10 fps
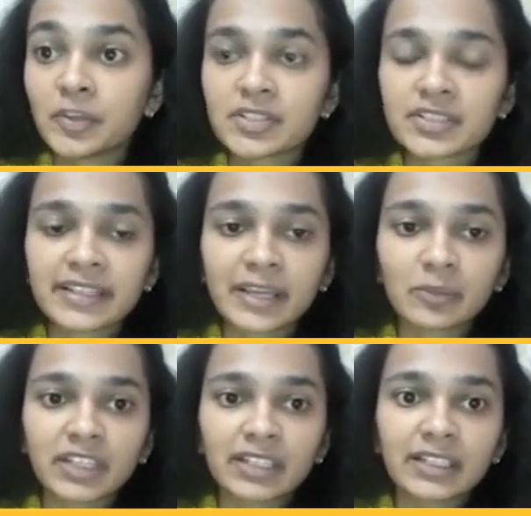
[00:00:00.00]
person
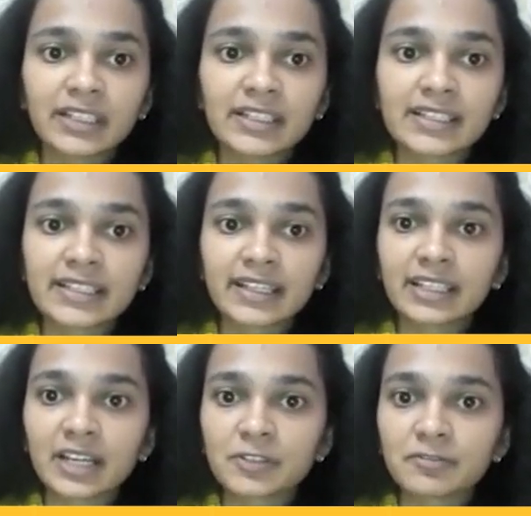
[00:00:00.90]
and killing is
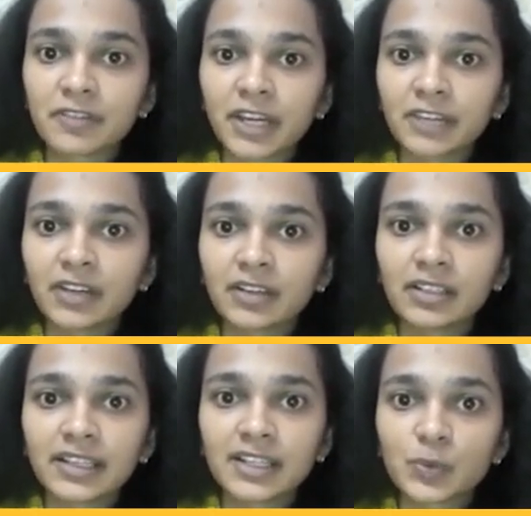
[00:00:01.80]

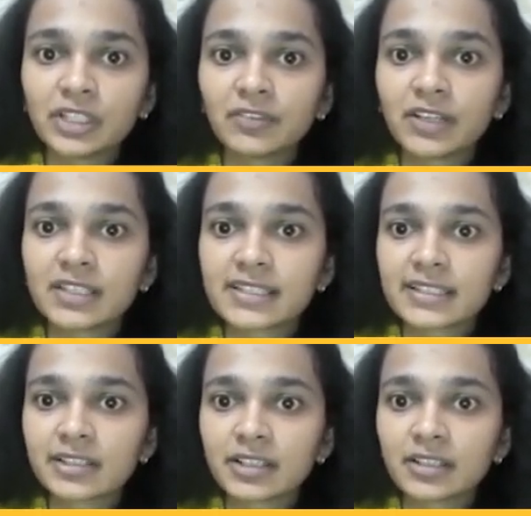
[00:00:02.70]
8,500. There's only one
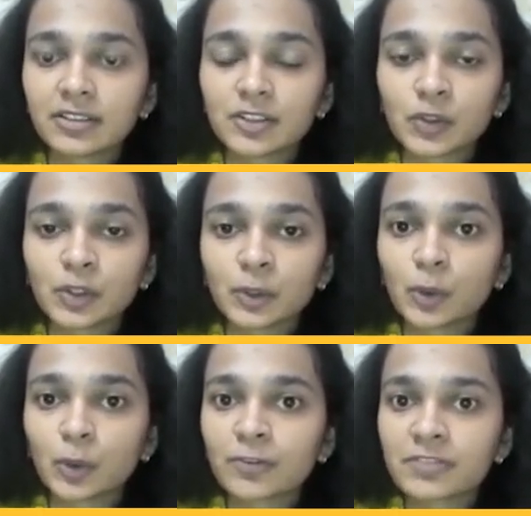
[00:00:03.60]
sale return, so the
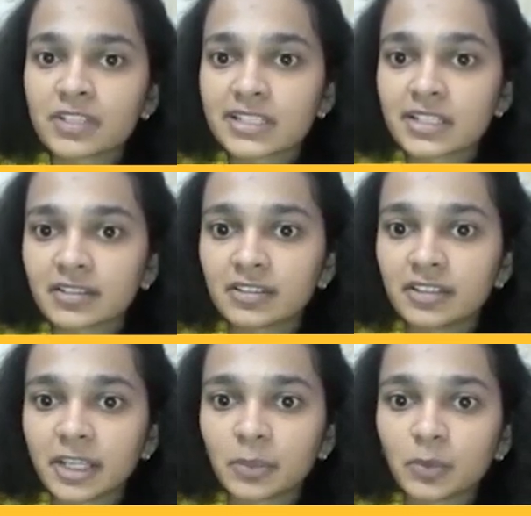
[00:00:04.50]
total of sales
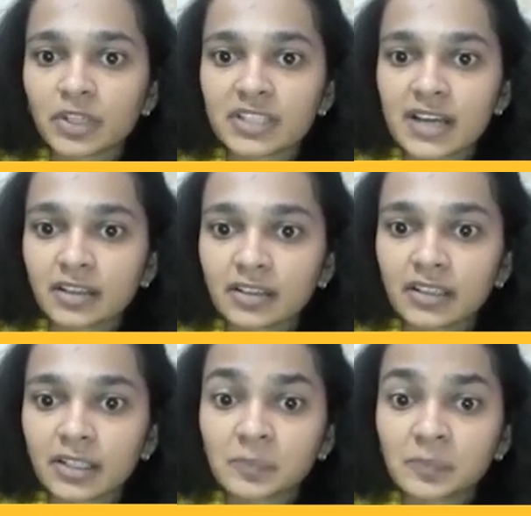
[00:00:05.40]
return day book is
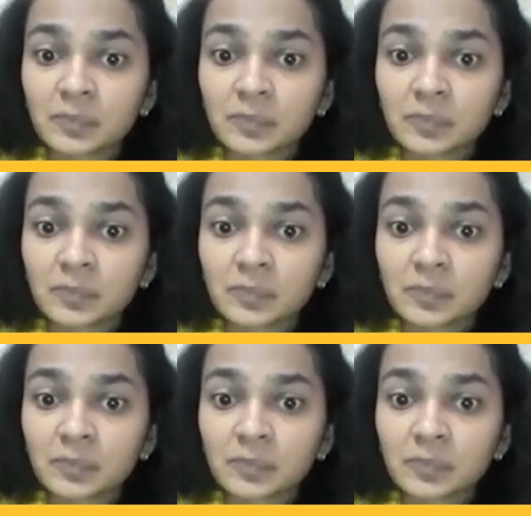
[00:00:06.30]
100.